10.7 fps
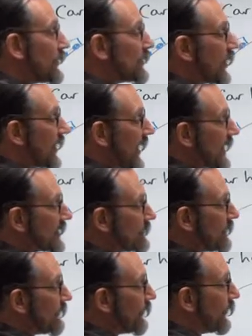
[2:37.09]
the dot has to be
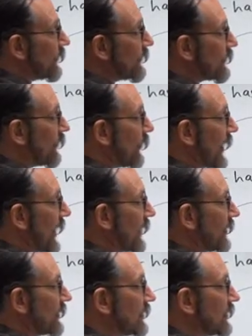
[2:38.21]
further away